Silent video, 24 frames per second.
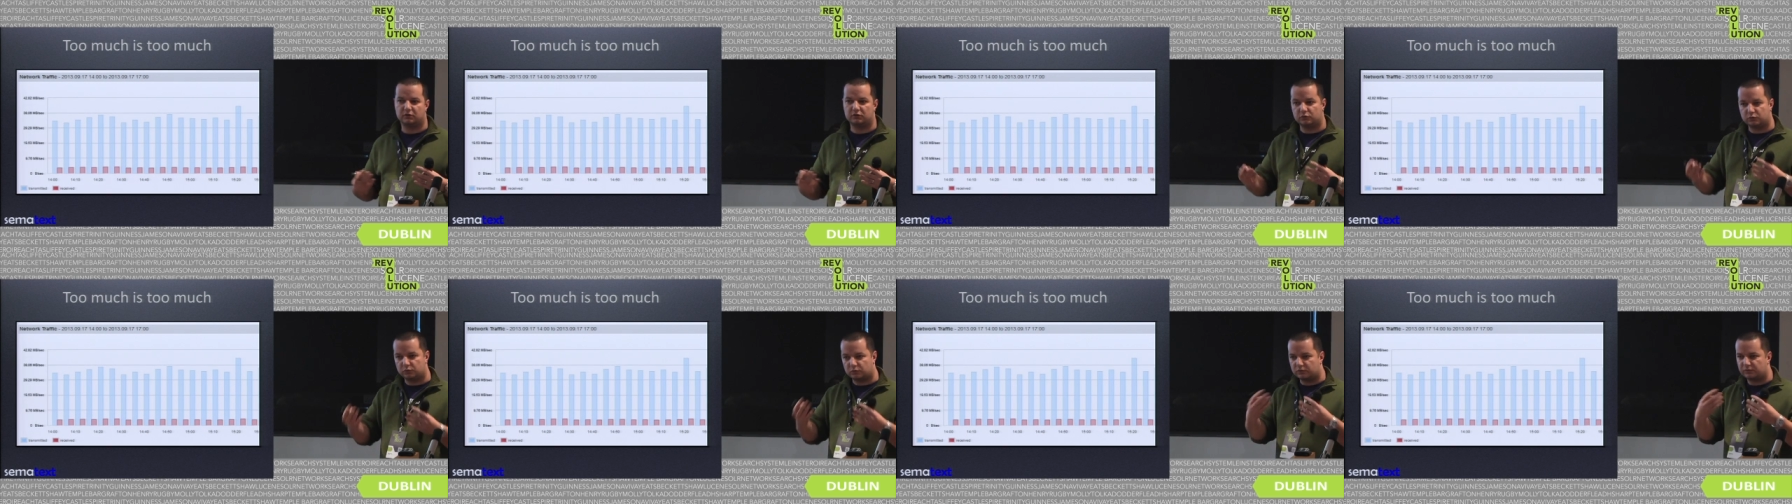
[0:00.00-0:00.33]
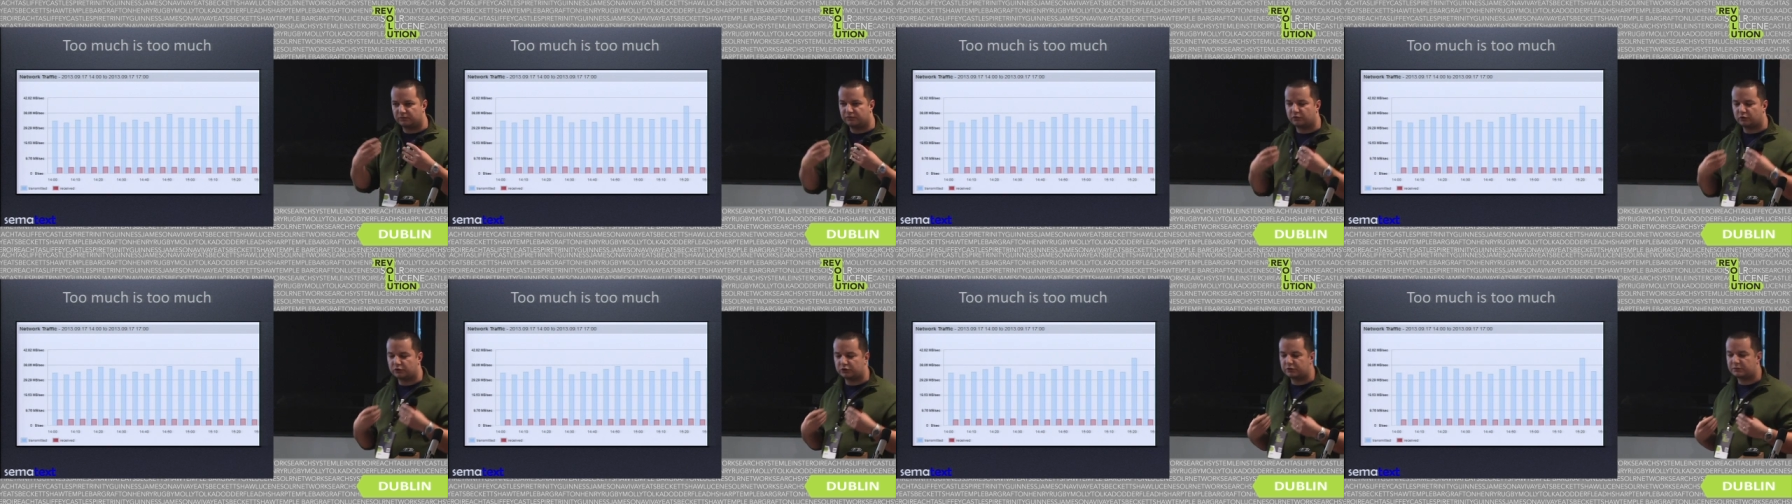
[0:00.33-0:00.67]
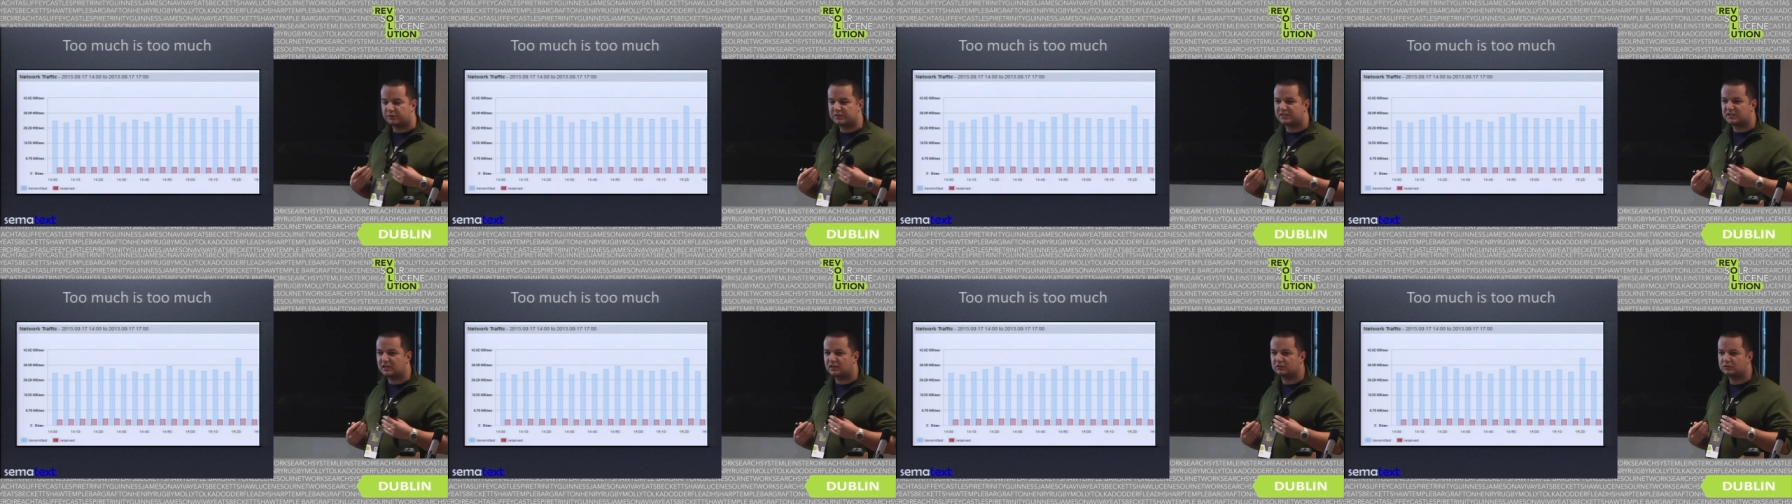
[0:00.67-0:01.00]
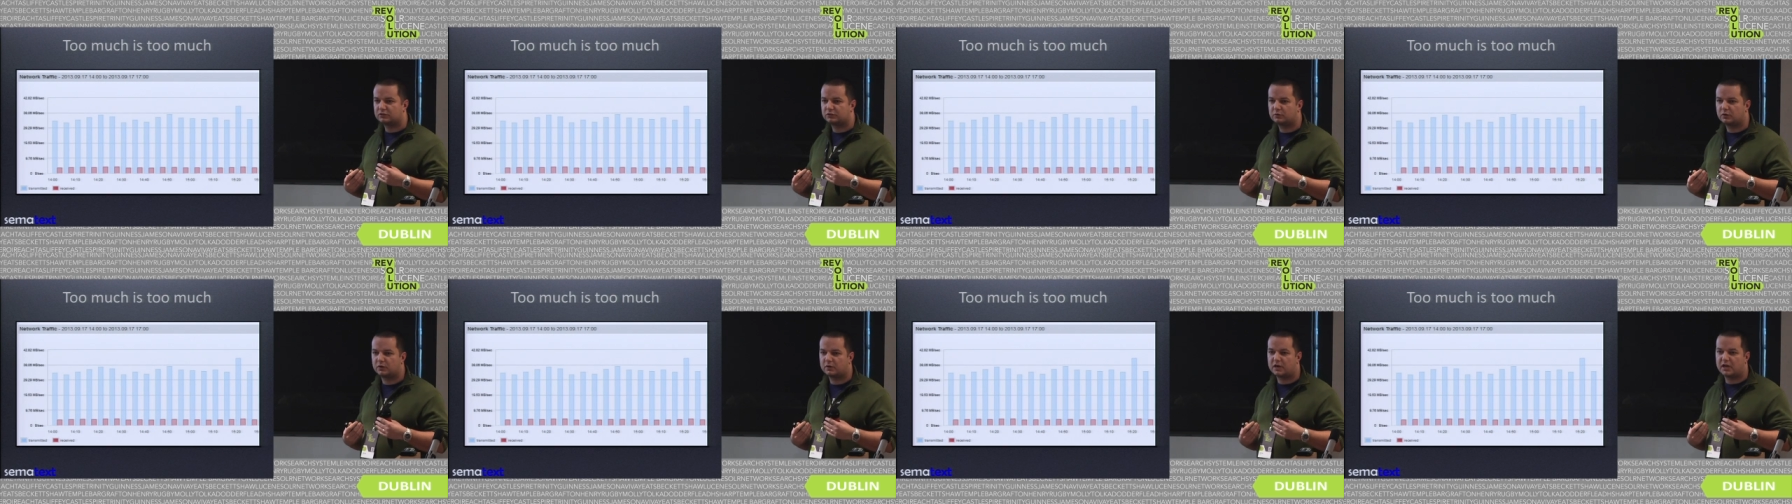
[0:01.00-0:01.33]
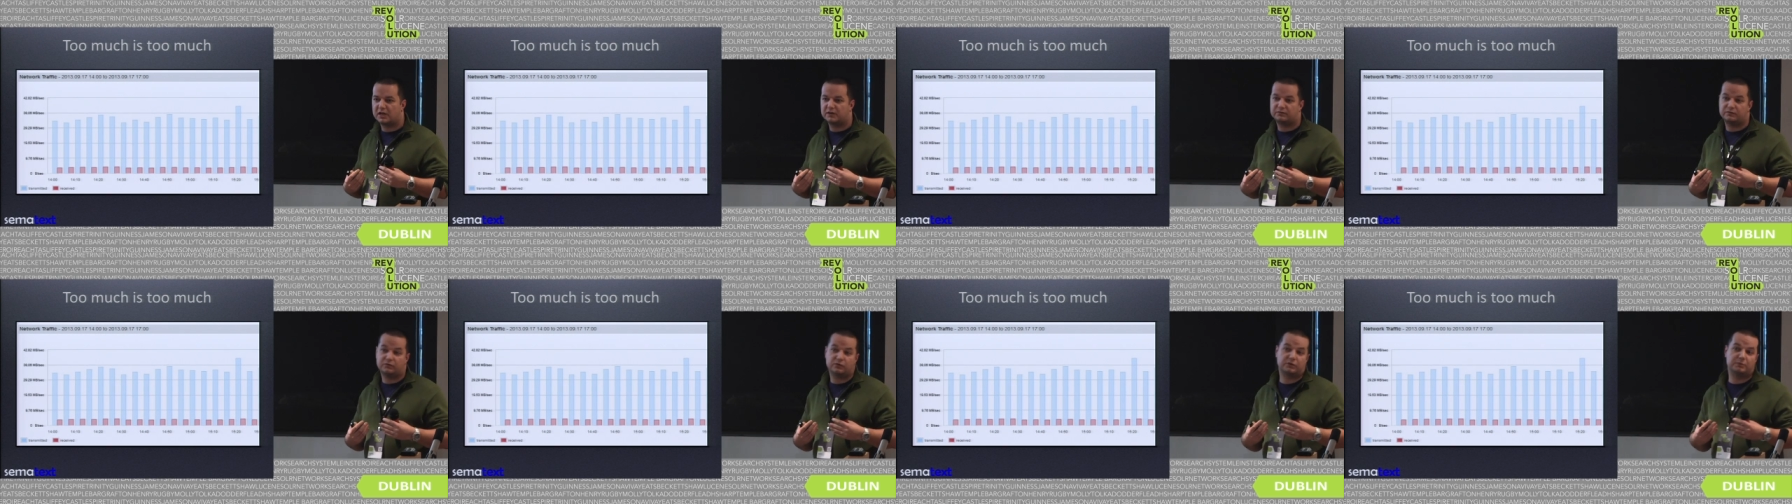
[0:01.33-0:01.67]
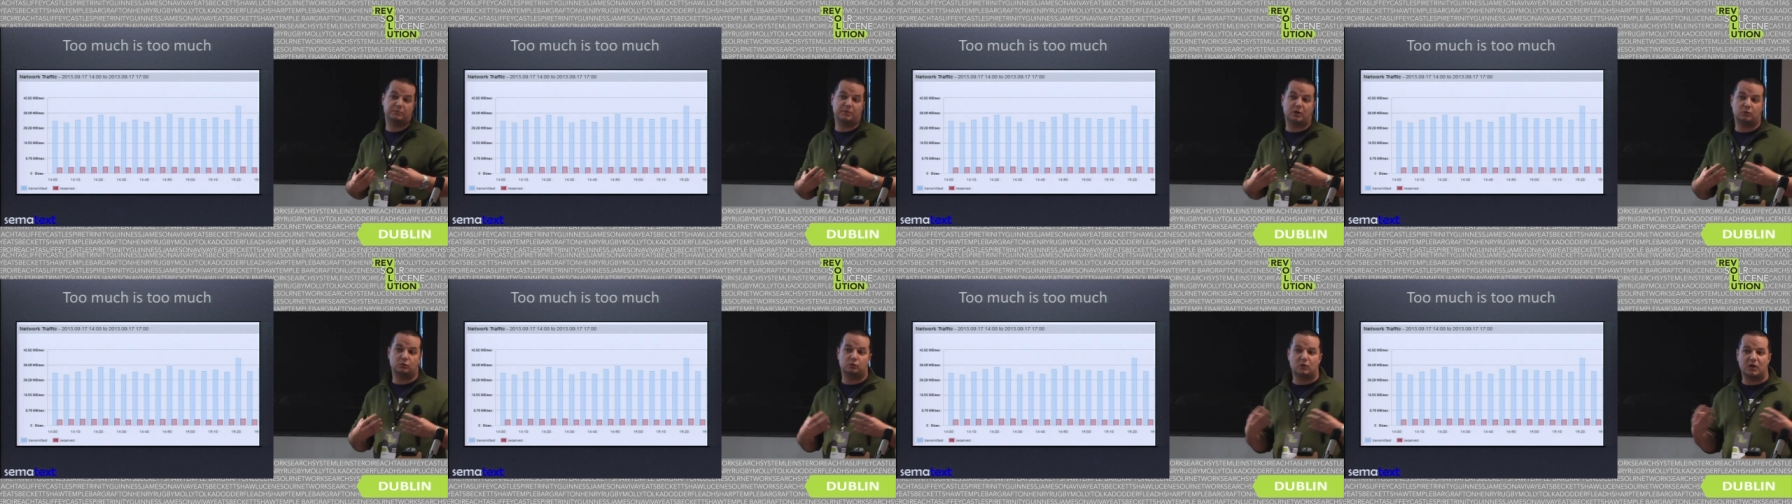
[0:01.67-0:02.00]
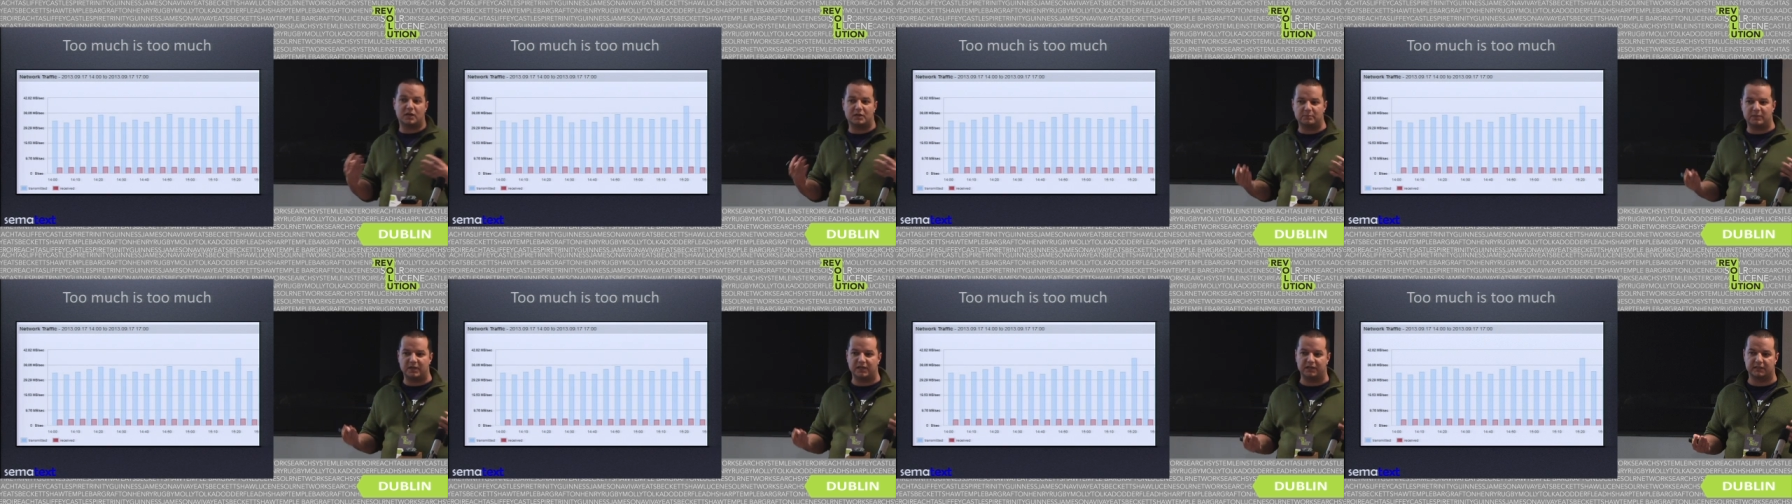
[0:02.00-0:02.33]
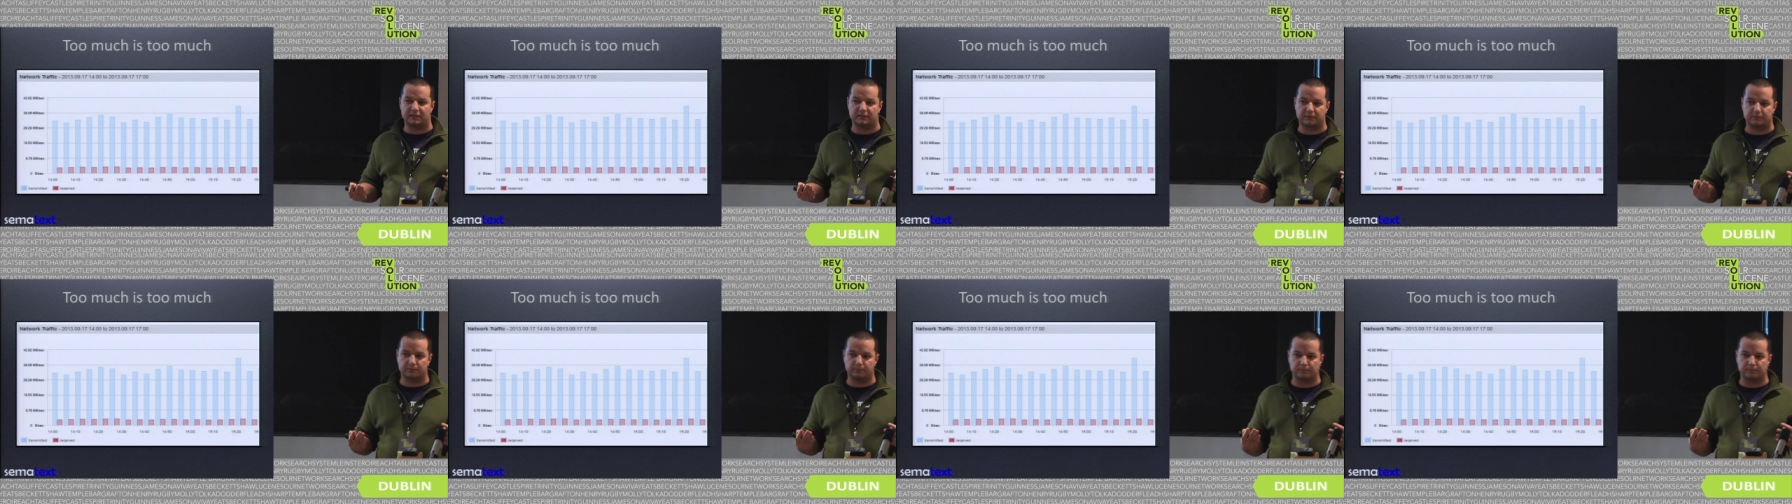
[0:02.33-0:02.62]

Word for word: to, for the results to arrive for about one minute.